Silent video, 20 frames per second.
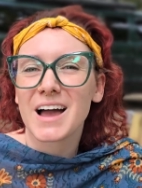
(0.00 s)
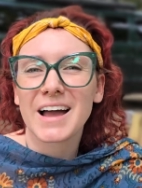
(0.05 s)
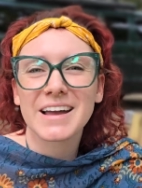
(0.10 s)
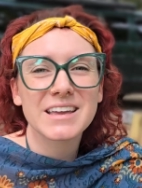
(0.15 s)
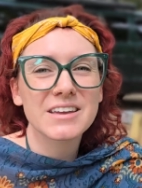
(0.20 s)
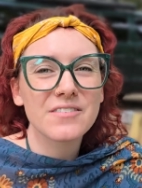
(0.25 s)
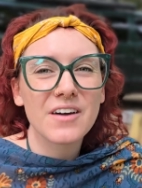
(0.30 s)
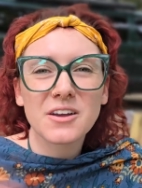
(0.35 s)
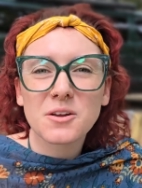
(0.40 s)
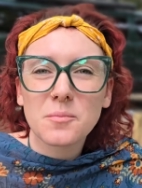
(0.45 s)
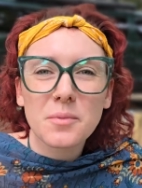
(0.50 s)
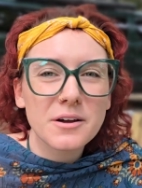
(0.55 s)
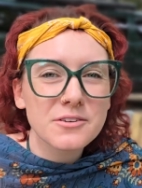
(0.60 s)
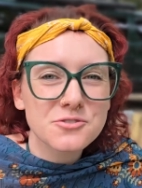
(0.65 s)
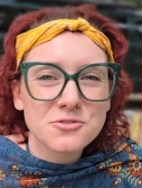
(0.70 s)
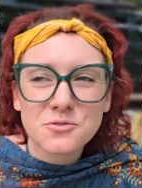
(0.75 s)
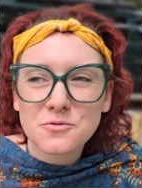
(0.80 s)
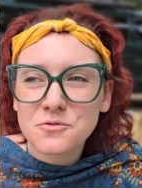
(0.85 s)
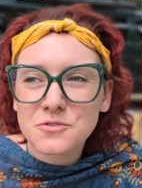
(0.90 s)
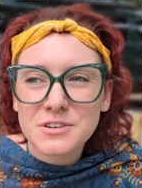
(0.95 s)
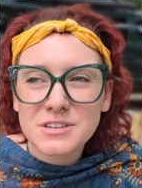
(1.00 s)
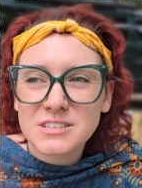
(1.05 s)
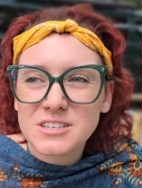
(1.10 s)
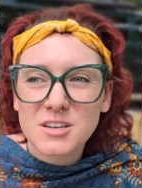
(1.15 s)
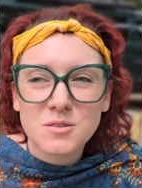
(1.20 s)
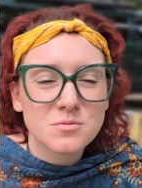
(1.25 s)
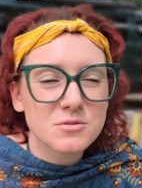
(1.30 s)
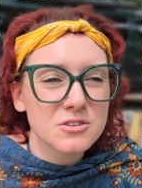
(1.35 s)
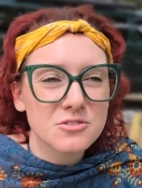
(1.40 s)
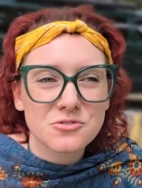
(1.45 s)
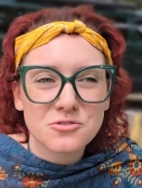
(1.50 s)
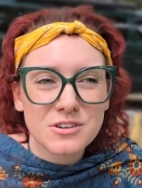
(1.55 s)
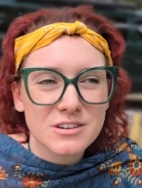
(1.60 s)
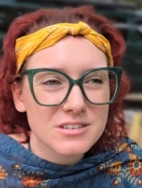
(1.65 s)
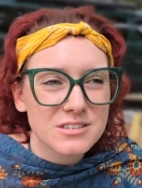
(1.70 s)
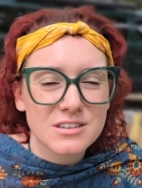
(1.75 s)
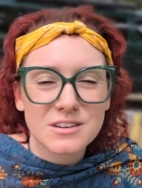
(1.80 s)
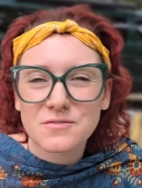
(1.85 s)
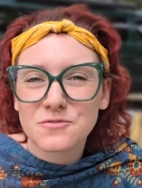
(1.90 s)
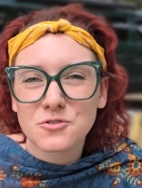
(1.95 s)
I give out a bunch of free tips and
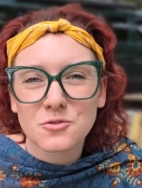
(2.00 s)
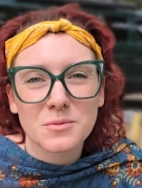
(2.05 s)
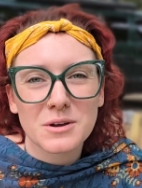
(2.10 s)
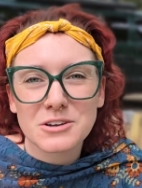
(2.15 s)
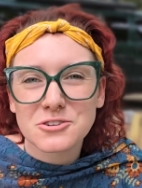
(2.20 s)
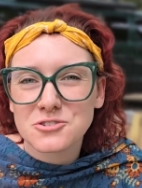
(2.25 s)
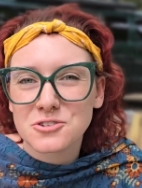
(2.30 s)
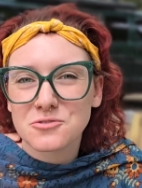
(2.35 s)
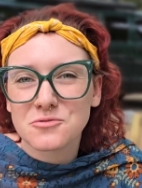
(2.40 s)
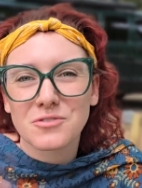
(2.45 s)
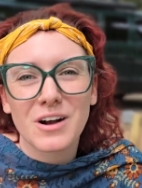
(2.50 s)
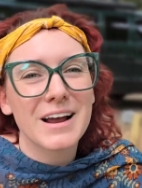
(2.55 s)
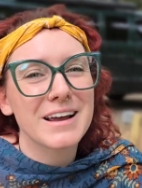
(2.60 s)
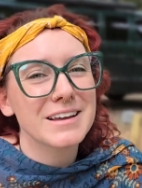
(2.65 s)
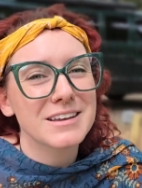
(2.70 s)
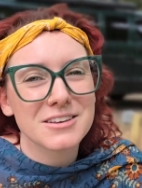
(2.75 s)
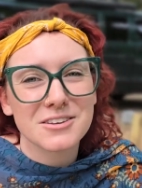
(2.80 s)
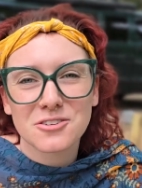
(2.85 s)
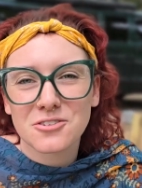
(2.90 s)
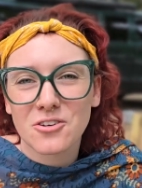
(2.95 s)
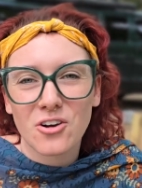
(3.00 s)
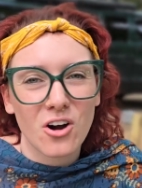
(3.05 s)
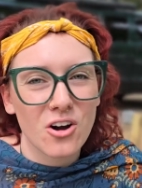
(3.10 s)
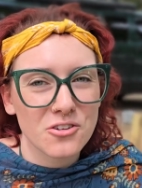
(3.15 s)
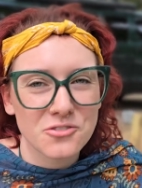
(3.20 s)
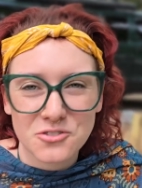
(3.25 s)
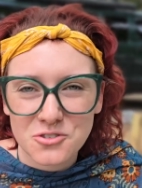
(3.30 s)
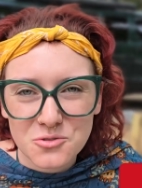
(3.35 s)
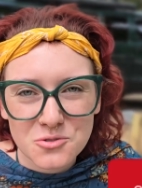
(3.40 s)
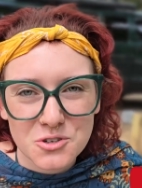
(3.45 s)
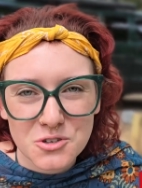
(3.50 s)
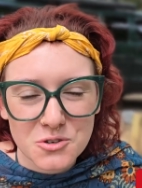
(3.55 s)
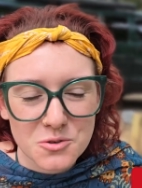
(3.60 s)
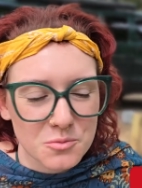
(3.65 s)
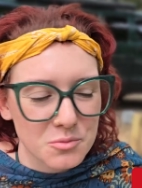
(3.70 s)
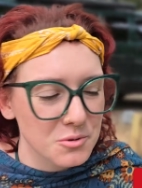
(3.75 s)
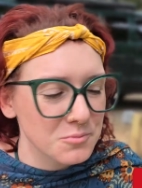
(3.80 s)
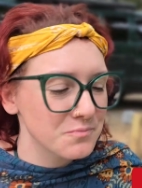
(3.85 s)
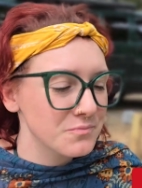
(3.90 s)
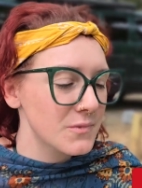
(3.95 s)
tricks and information right here on
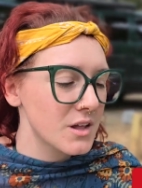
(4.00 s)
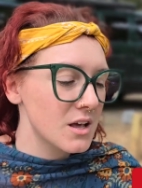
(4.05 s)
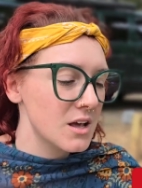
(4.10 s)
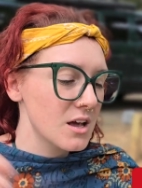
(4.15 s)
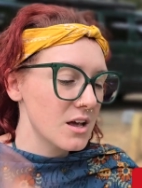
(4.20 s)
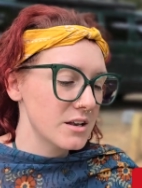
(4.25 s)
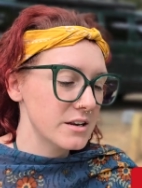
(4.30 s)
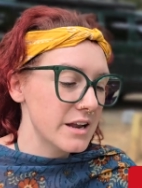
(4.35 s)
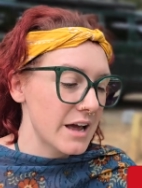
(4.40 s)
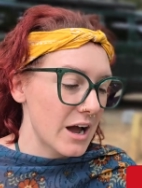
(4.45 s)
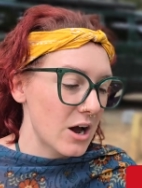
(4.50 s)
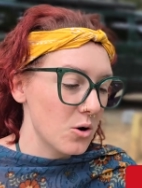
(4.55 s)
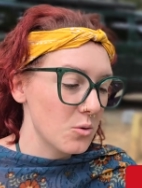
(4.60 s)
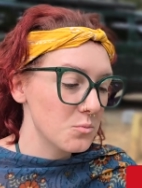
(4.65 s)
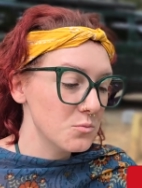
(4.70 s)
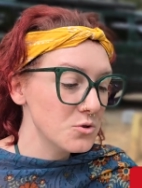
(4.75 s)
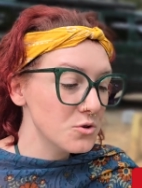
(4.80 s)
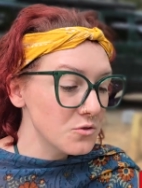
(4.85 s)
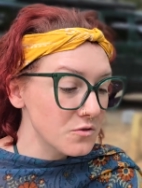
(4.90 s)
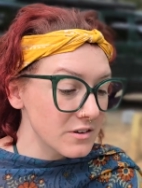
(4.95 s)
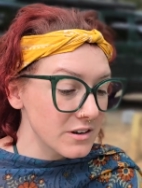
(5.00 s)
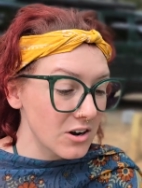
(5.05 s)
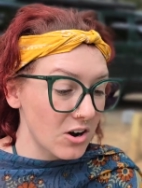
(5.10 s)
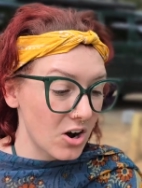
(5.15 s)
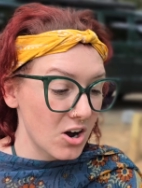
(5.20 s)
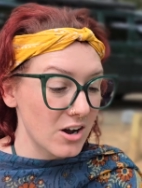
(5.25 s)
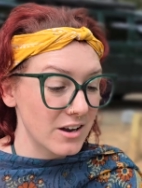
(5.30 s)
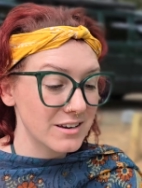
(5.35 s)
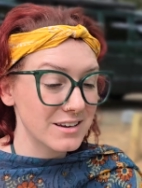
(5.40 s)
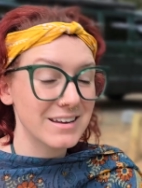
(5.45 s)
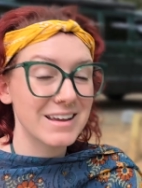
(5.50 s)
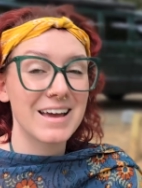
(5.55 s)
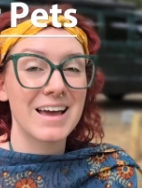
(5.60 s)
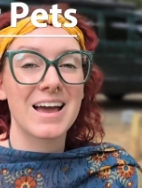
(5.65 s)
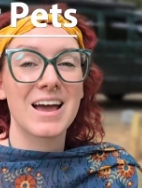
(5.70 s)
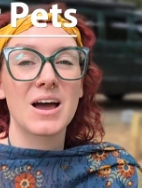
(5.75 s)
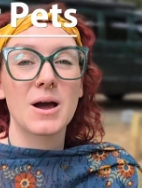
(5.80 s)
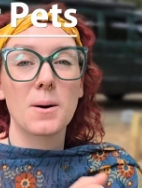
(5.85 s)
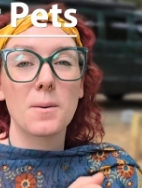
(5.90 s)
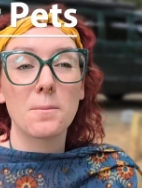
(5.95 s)
YouTube. Now, moving on.
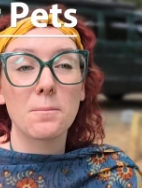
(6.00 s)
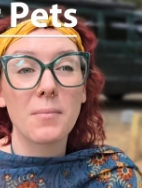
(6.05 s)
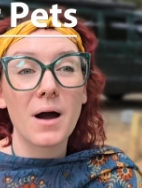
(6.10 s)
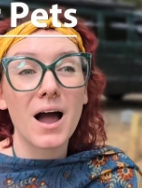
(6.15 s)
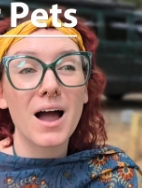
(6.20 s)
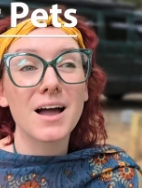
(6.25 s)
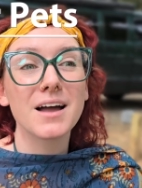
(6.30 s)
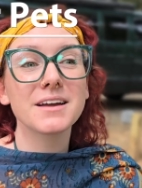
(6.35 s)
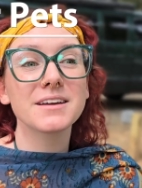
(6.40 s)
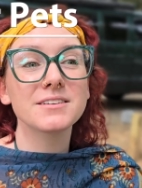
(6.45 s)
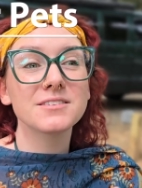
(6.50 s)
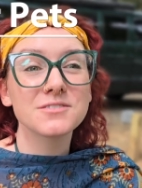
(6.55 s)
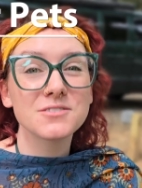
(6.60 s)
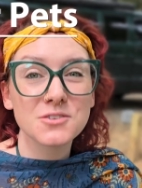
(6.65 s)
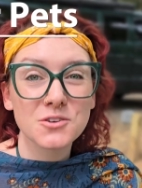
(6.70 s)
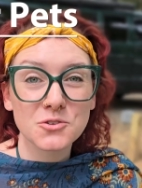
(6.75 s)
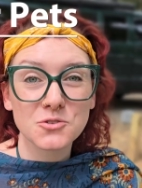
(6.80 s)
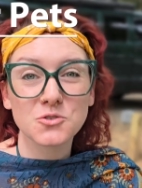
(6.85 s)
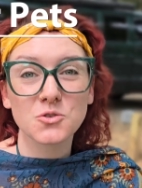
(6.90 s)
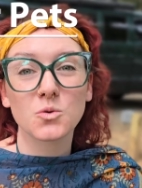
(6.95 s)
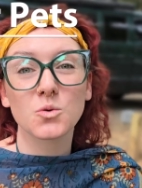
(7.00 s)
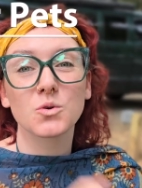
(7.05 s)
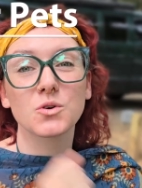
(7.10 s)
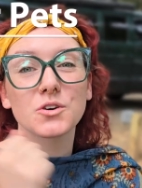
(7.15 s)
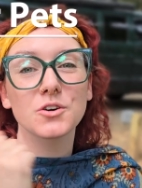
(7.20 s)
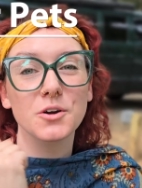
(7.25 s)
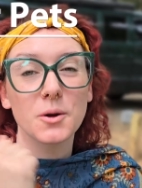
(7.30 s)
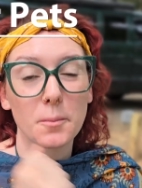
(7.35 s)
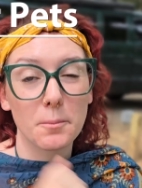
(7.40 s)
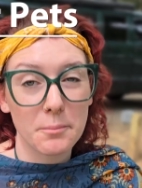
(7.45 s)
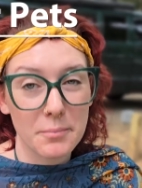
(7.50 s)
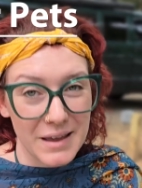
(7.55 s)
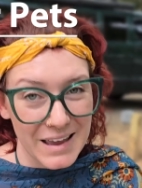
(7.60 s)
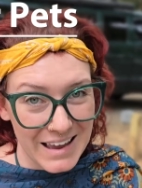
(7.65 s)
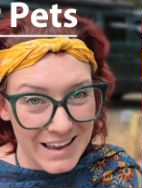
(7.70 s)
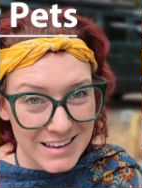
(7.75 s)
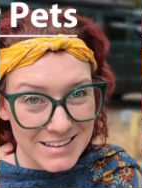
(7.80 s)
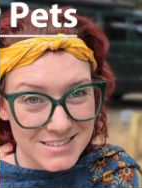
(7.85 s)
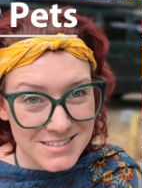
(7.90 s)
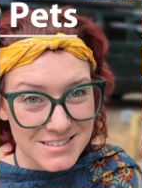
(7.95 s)
Mind your
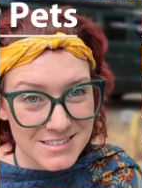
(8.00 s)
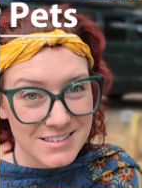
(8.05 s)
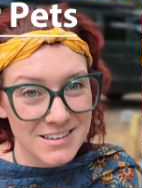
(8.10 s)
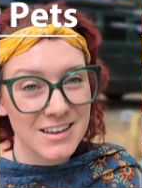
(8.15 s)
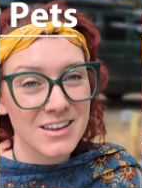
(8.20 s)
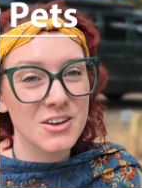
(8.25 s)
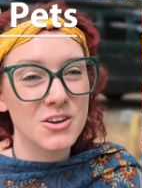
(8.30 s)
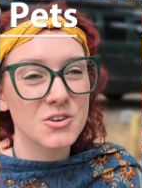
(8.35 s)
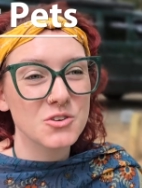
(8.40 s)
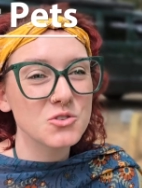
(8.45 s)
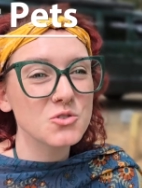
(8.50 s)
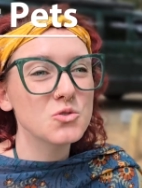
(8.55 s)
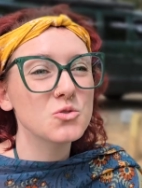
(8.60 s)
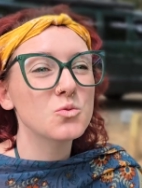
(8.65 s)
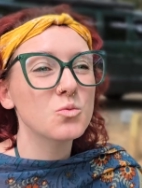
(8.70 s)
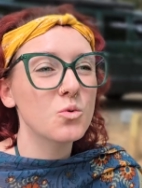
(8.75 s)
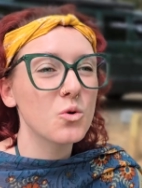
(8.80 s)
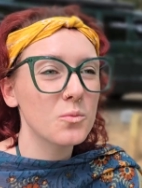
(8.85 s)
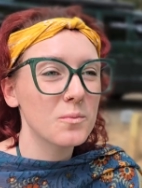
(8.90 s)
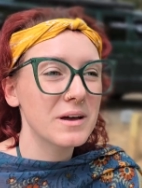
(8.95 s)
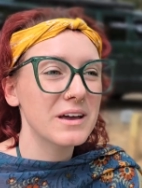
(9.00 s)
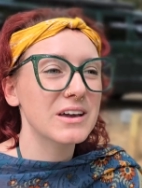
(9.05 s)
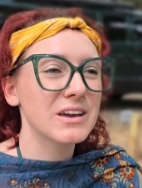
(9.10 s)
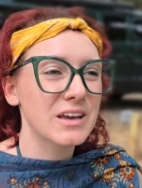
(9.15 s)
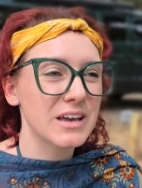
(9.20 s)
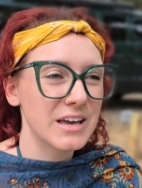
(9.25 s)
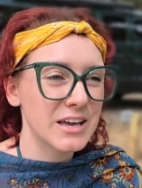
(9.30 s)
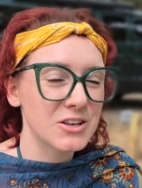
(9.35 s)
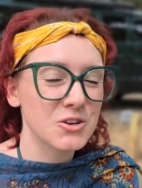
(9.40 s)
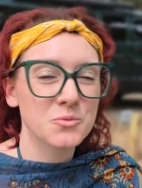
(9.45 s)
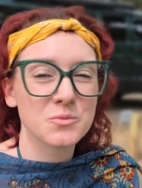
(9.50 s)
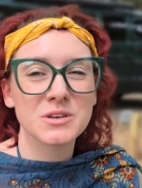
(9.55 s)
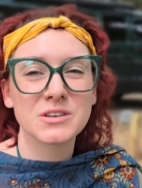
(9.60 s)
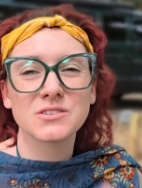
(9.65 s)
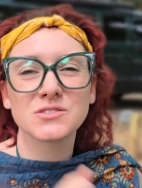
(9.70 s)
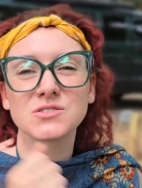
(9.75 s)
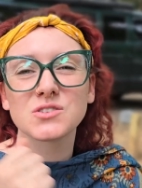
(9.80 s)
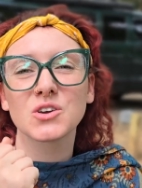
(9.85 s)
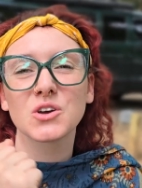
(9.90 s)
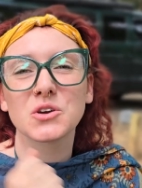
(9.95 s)
pets. You will make
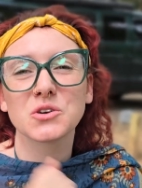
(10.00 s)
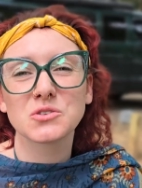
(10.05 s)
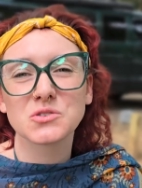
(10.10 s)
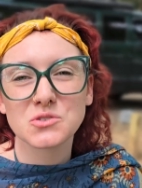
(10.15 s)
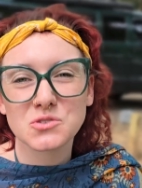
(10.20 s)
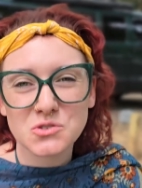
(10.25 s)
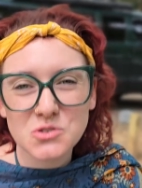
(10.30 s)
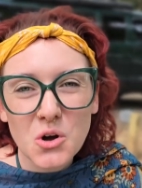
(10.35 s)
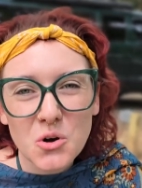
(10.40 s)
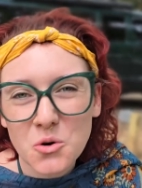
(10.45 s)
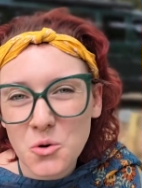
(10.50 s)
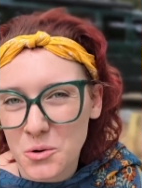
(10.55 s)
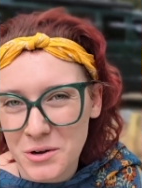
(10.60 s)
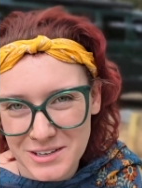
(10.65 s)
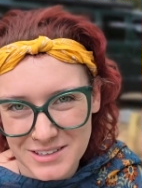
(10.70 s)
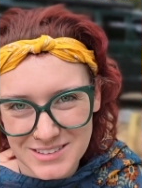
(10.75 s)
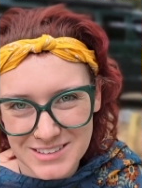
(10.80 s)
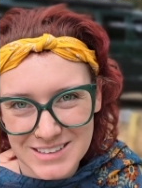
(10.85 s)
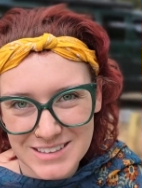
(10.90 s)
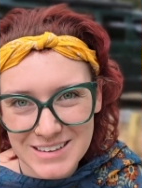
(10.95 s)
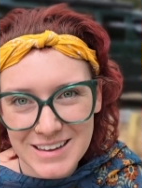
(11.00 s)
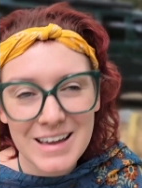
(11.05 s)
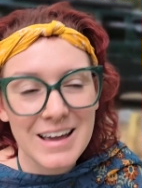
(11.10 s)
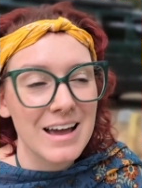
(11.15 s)
enemies so quickly.